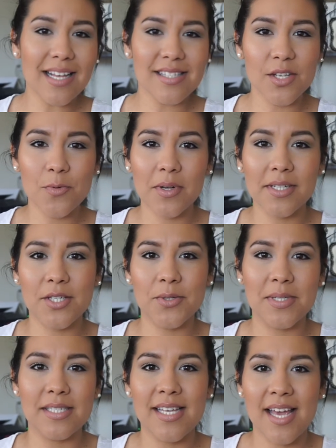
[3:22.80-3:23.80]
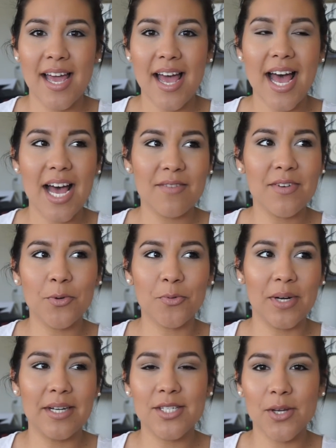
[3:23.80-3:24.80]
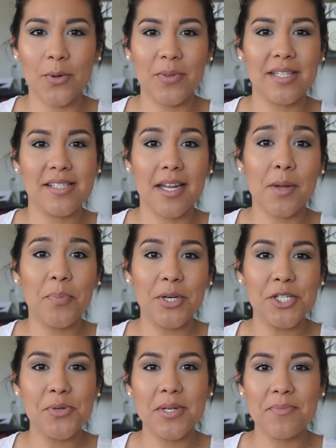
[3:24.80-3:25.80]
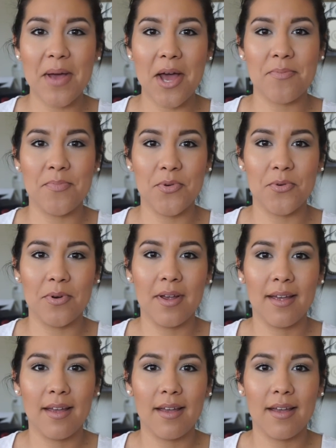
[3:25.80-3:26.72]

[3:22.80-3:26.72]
last thing you want to do is have a ringtone that's going to put you in a bad mood